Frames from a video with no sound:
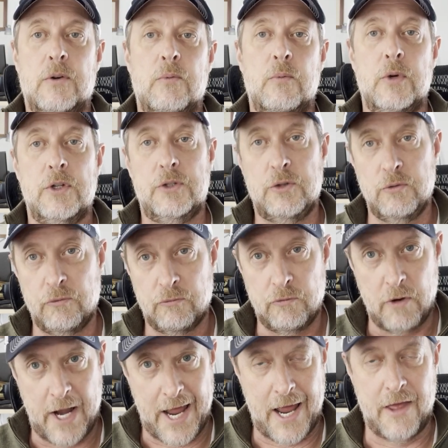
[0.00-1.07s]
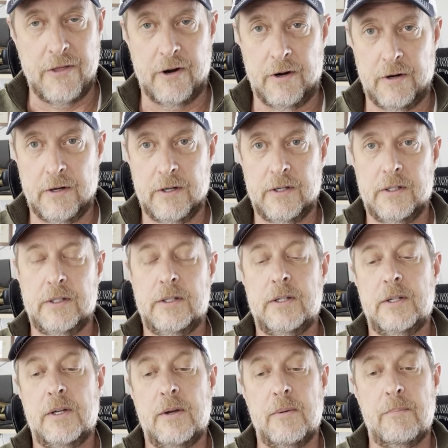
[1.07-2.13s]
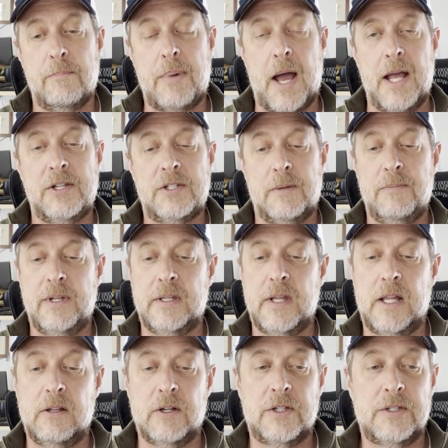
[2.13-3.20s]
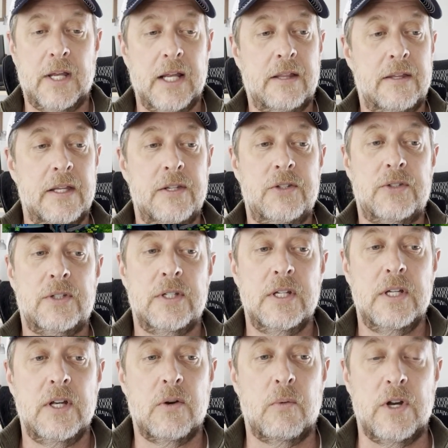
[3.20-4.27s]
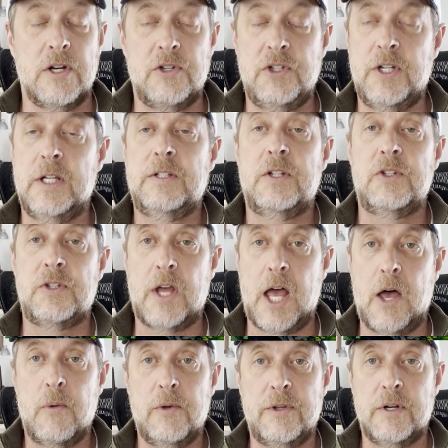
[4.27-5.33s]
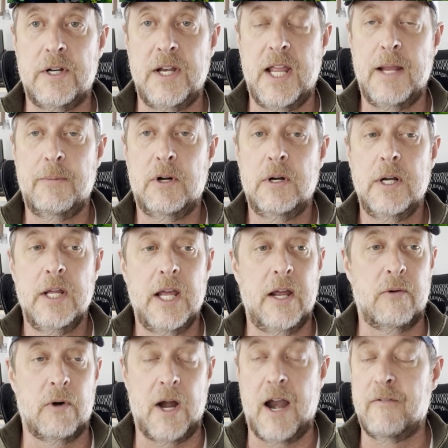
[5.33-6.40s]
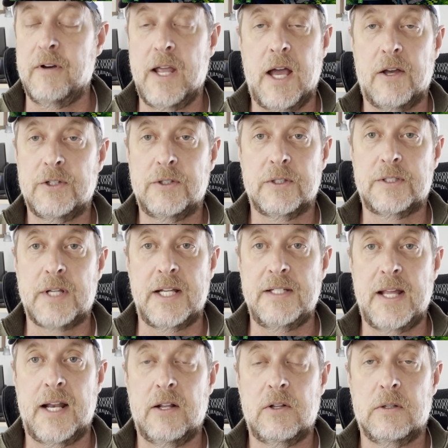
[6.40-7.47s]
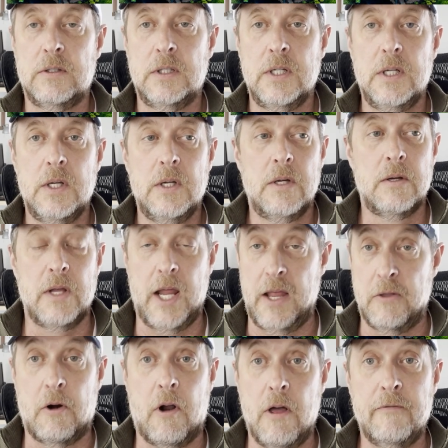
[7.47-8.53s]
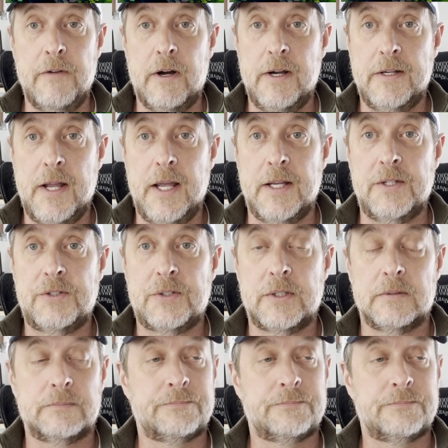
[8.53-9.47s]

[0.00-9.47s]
Would you rather buy something that looks like this, where you're cheek to jowl with your neighbor and where every house looks identical and they're all very nice?